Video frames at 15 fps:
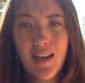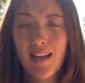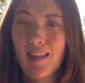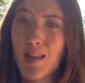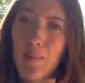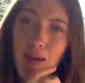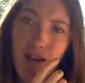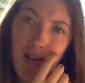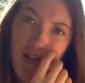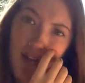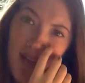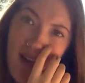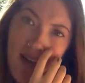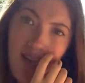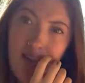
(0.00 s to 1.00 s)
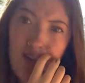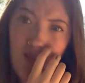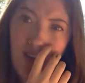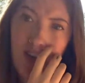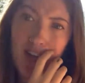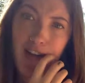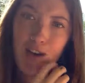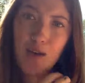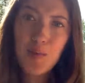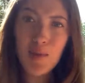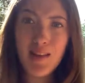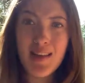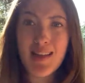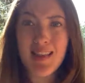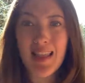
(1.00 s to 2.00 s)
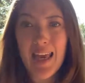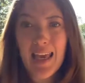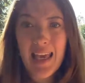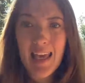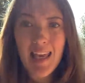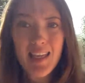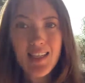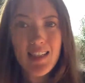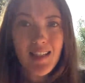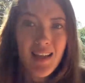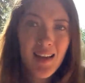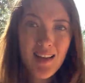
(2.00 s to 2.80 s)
Let me know if you like this video. Please like it